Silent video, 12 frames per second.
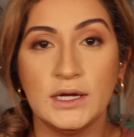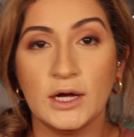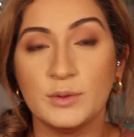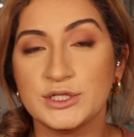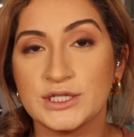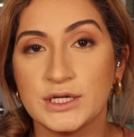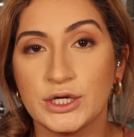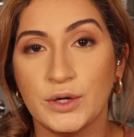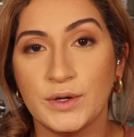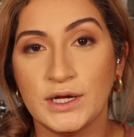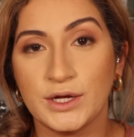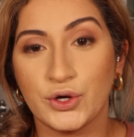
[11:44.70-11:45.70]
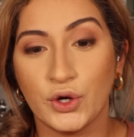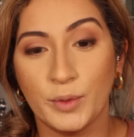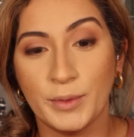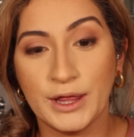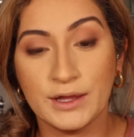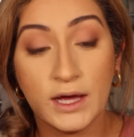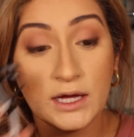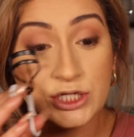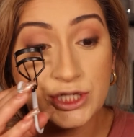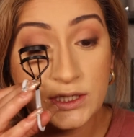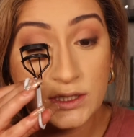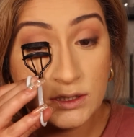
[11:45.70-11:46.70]
Now I'm just gonna go in and curl my
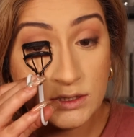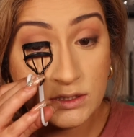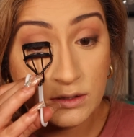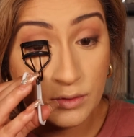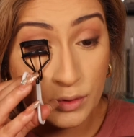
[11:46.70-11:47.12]
lashes.